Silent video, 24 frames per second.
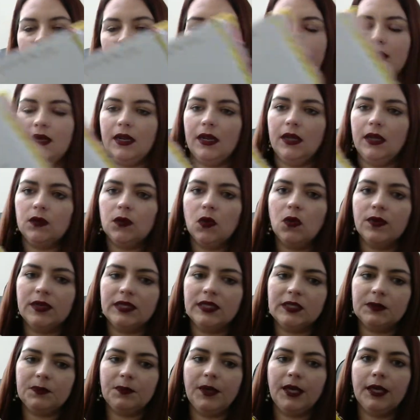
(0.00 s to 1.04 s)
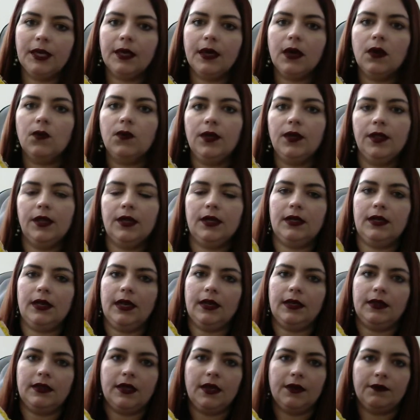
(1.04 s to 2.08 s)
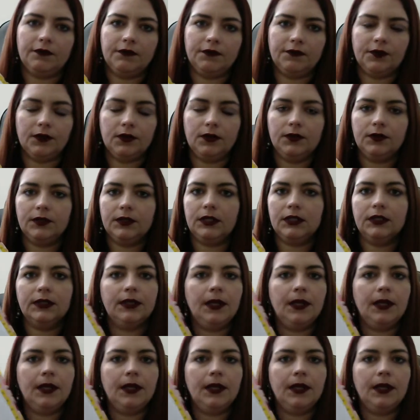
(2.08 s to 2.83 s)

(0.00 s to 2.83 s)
that I always pick up within like that first